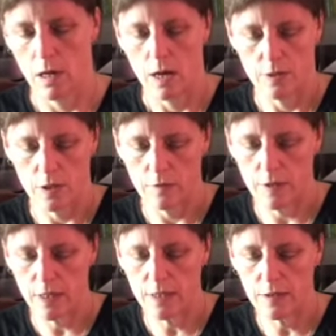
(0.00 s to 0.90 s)
I don't know if I
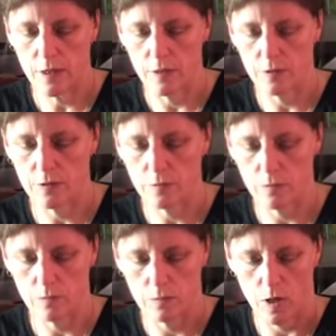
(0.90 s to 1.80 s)
need a nose
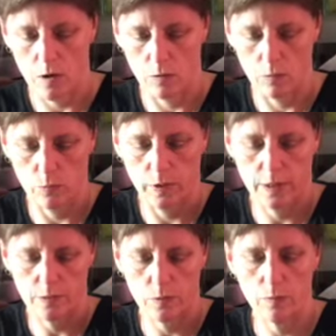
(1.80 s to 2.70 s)
hole with
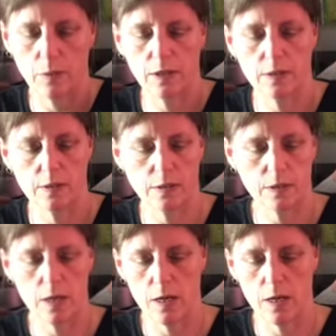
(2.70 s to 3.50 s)
this one, because